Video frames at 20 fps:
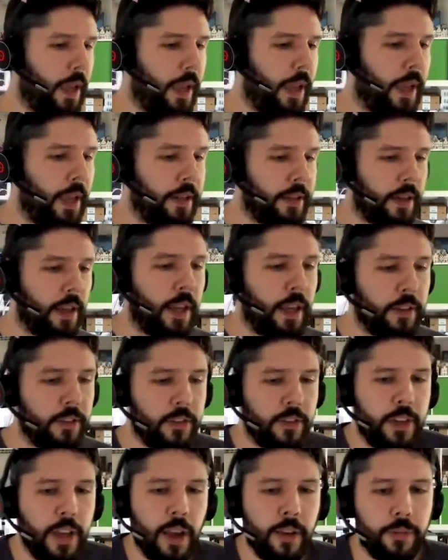
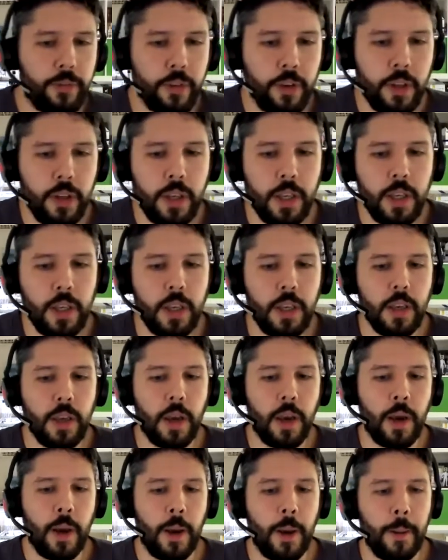It's definitely,
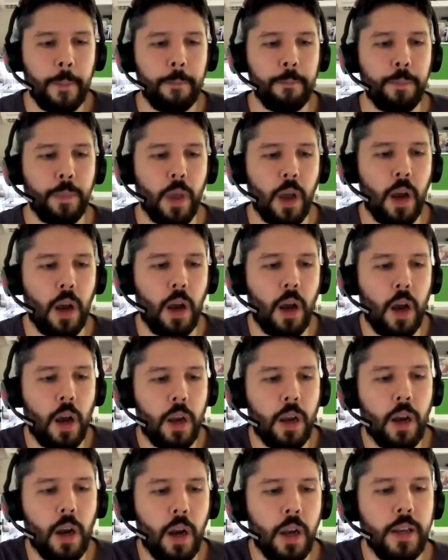
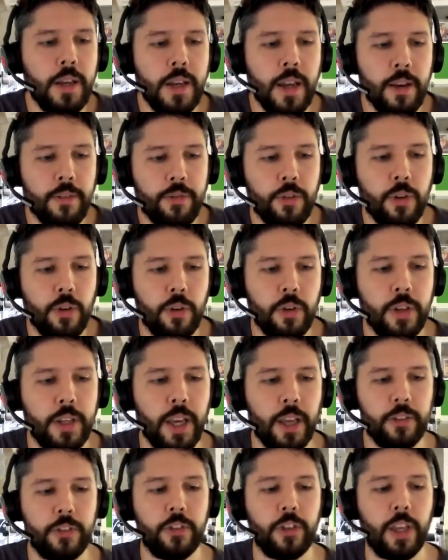I never
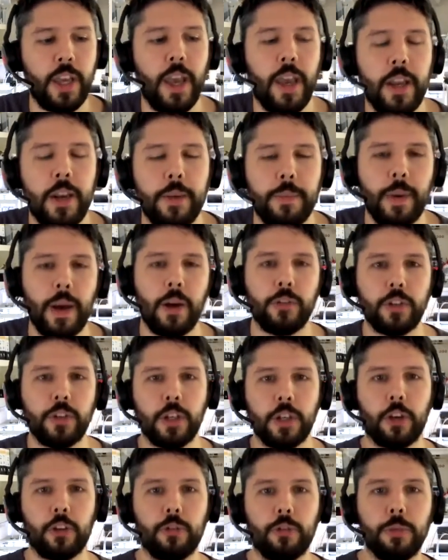get scared about the
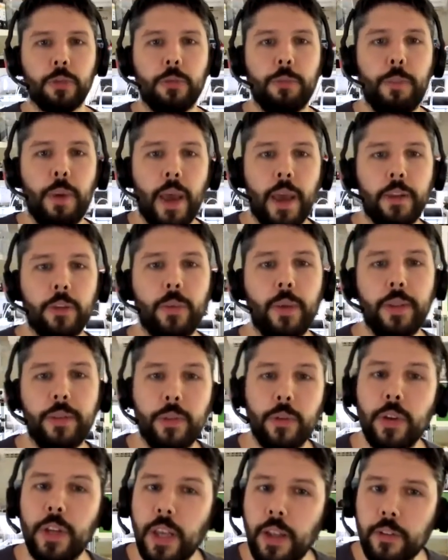customer's bandwidth
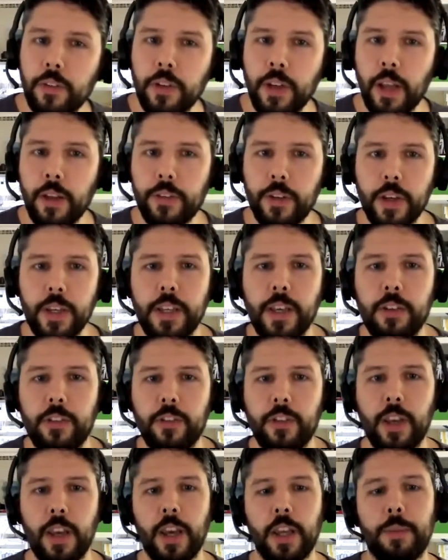to the internet. I get
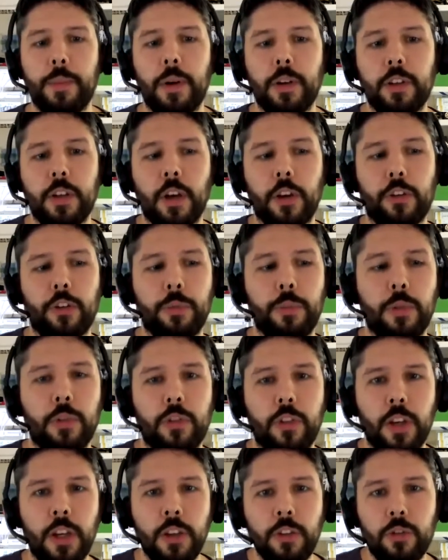scared about
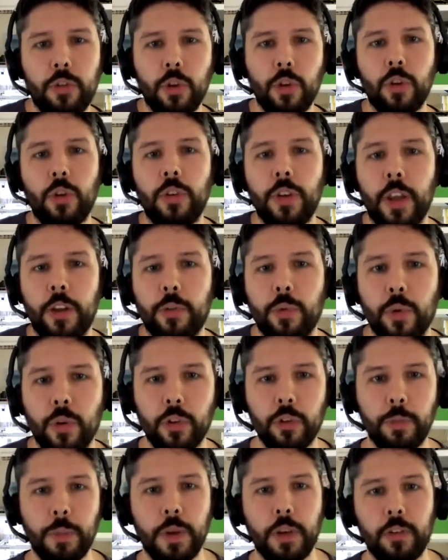customers' internal
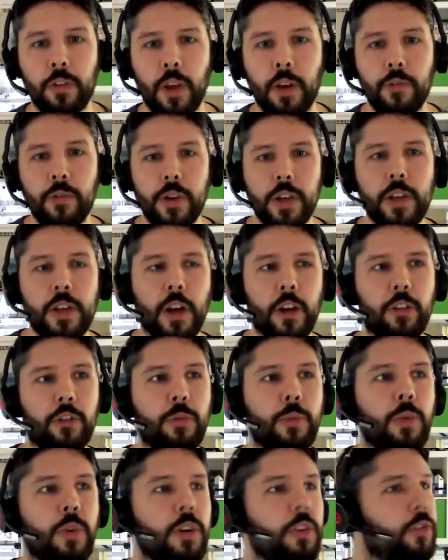networks, because every
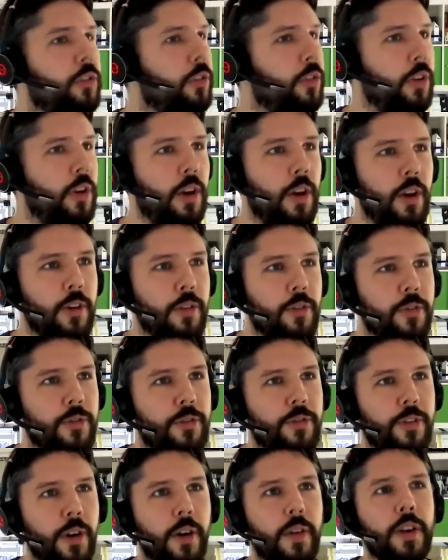customer is
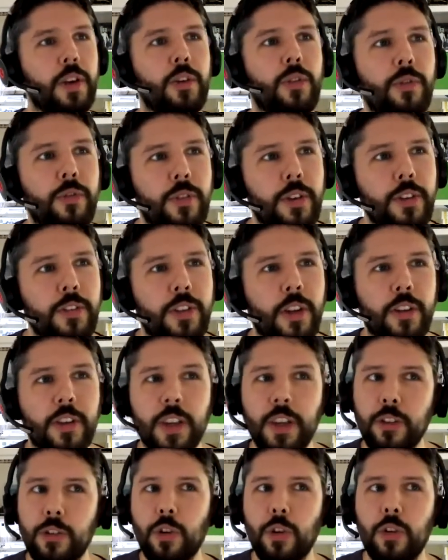very convinced that
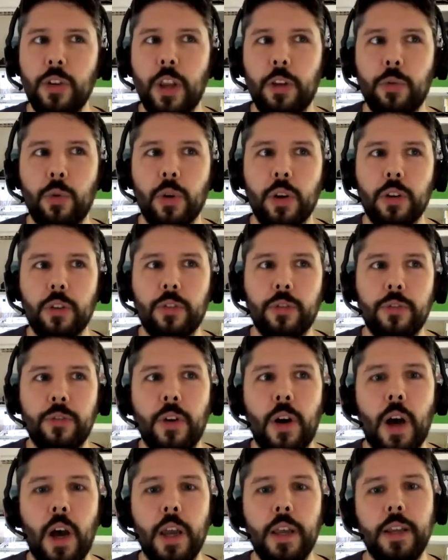the internal network is
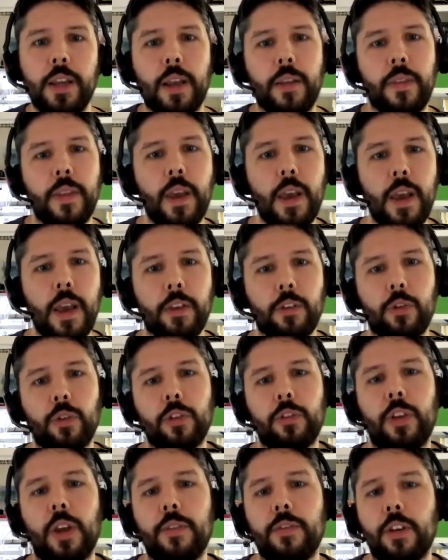fine, and as long
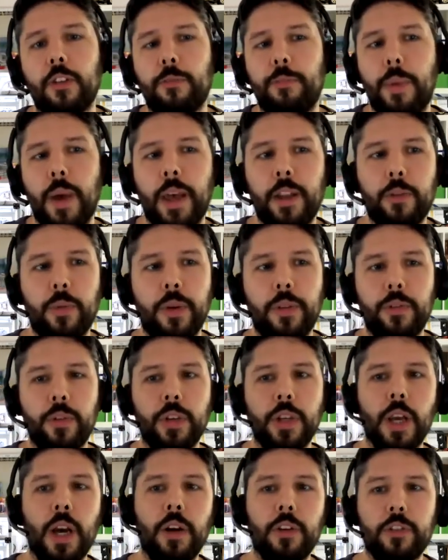as they have enough bandwidth to
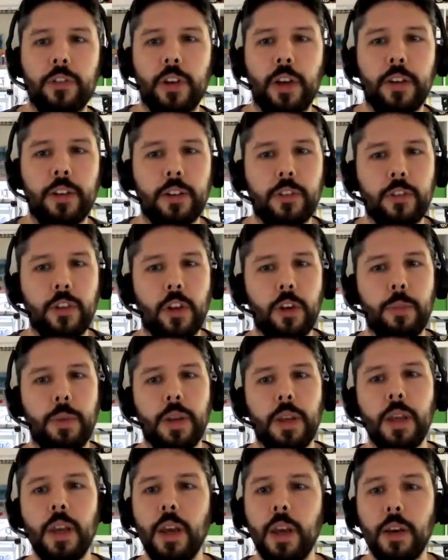the outside, it's going to
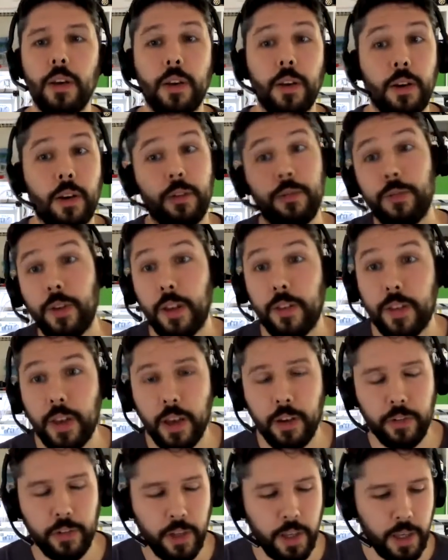be
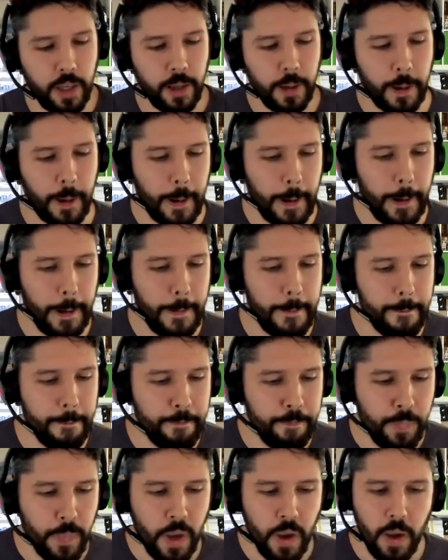fantastic.
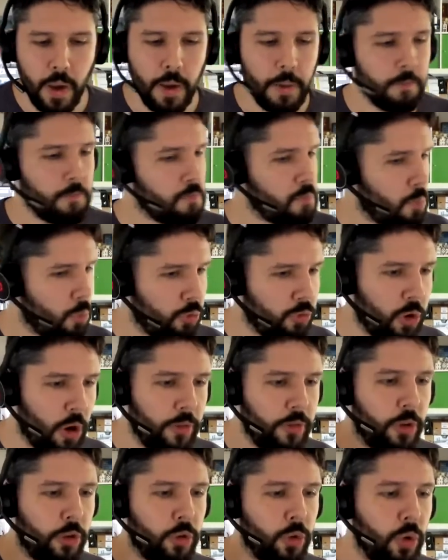Run
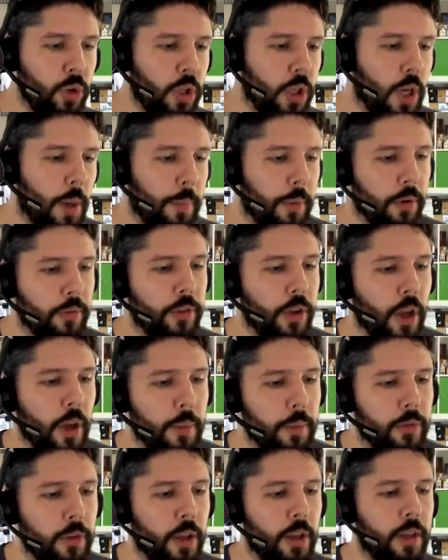the tool a couple of
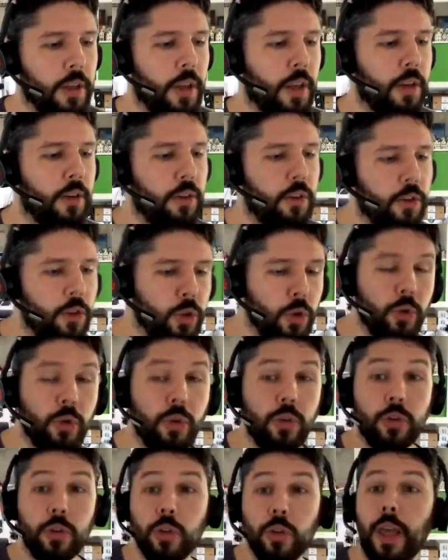times, and
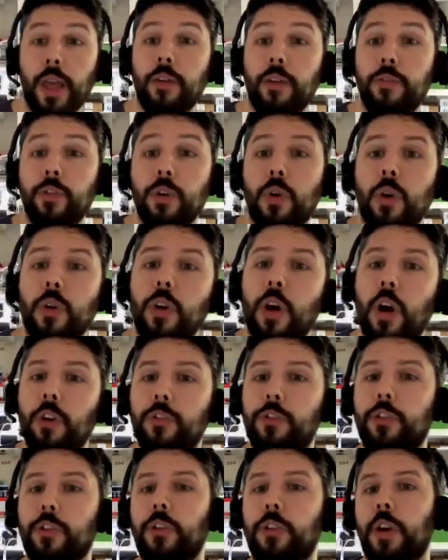you'll have your own
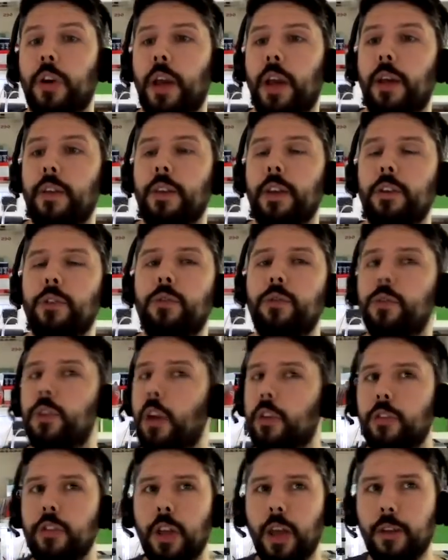answer, and it
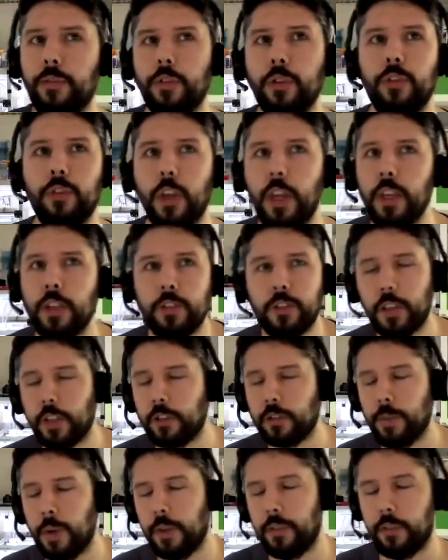doesn't have to take
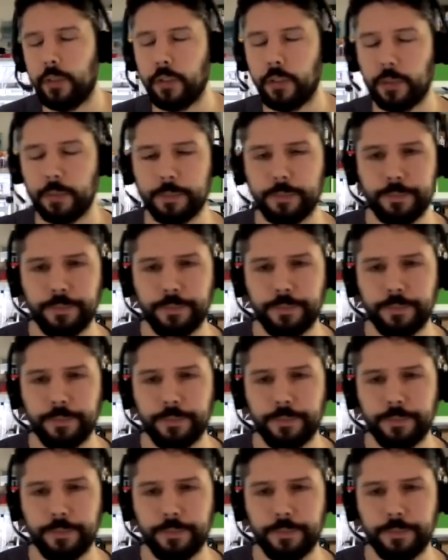6 months.